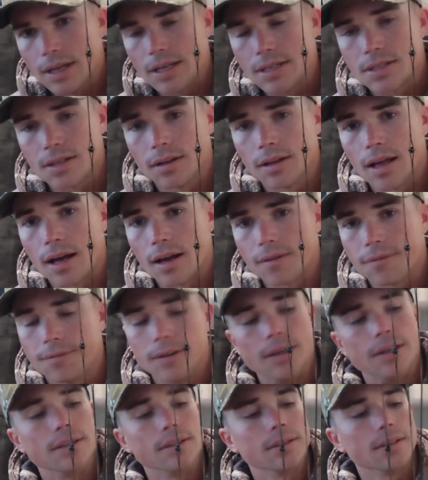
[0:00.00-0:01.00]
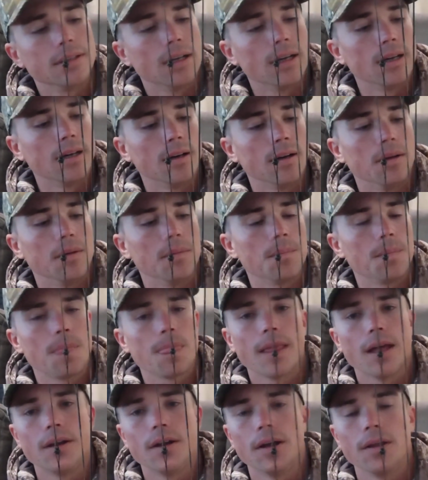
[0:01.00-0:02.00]
a lot of fun.
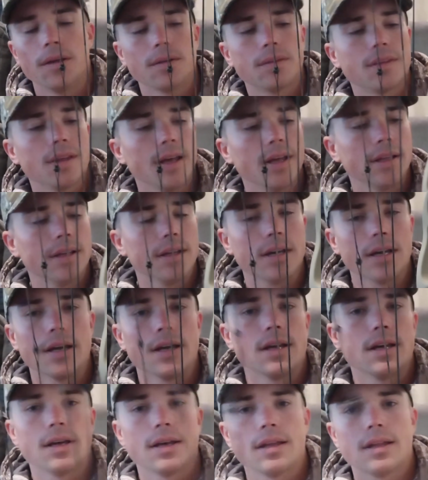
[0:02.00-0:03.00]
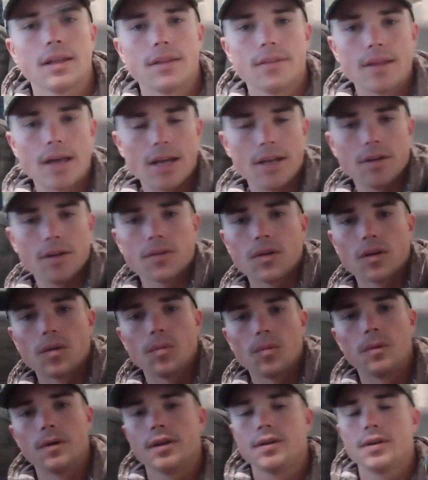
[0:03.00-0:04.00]
Another thing that you're going to
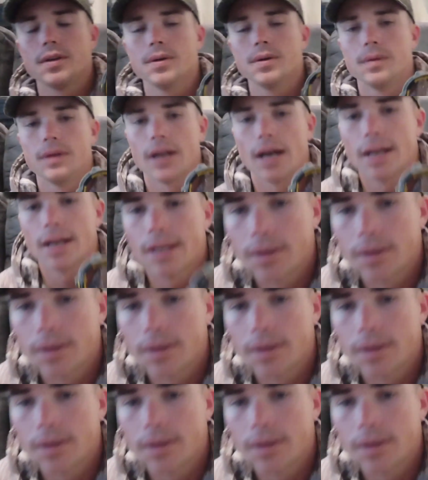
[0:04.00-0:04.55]
want to do, and I